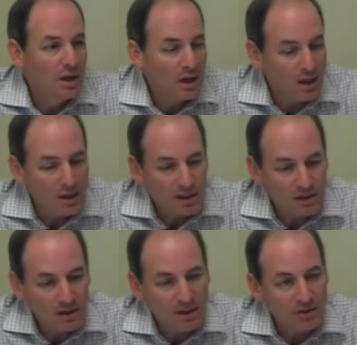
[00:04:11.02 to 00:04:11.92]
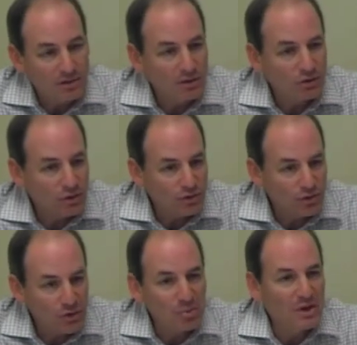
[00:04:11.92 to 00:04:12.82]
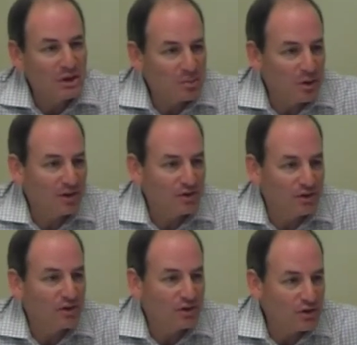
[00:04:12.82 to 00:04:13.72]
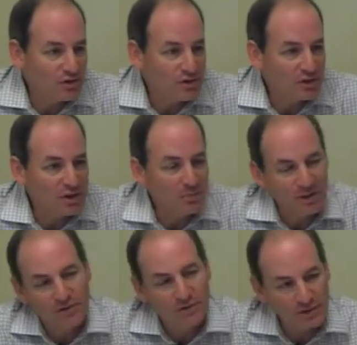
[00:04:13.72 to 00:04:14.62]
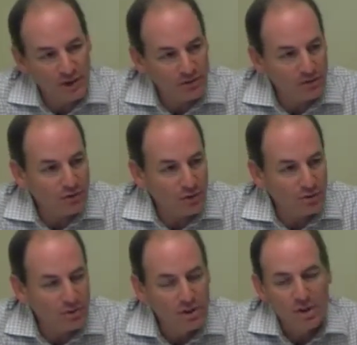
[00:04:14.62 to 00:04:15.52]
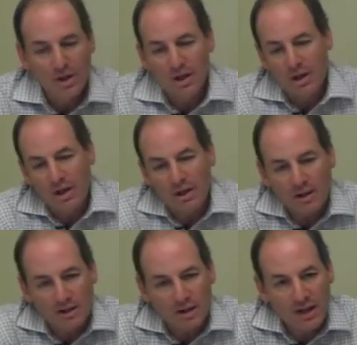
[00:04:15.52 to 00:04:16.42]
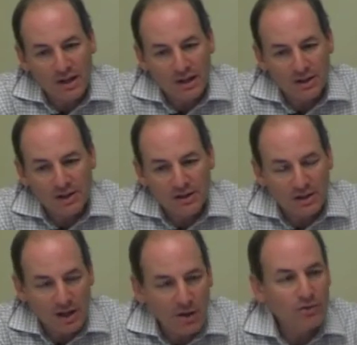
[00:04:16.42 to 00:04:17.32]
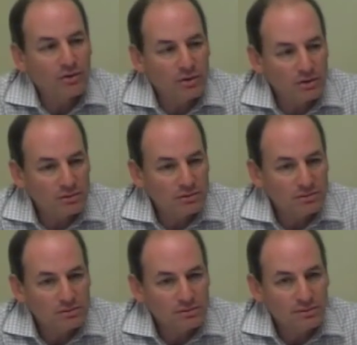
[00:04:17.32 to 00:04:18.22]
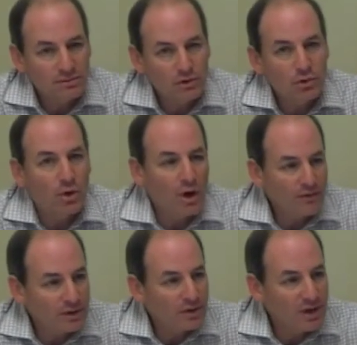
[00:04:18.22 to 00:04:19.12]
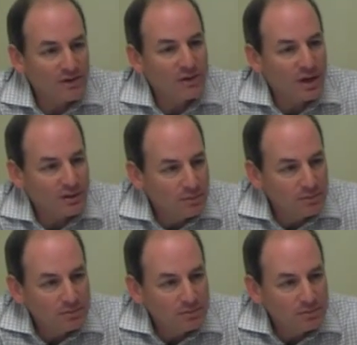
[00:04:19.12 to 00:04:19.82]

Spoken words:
and somebody makes a decision and takes a vote. And I think the council too often has not